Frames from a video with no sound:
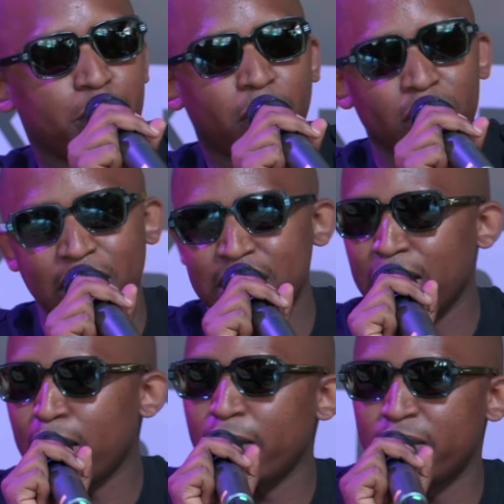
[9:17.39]
Because that's
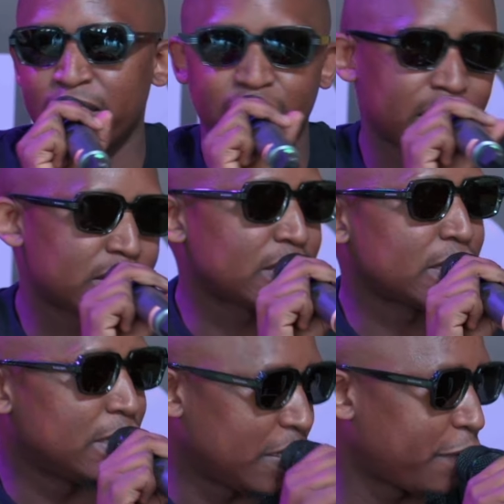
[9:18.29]
another thing that's
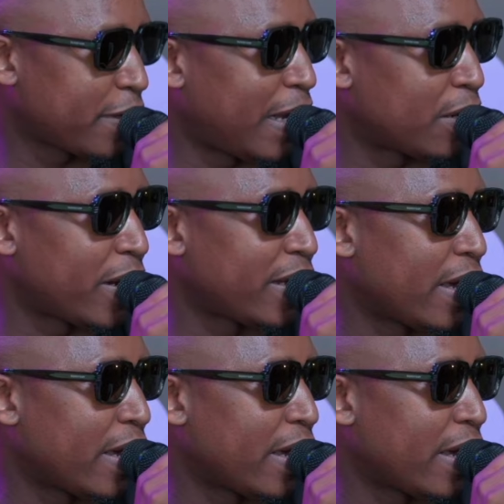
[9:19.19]
difficult, right?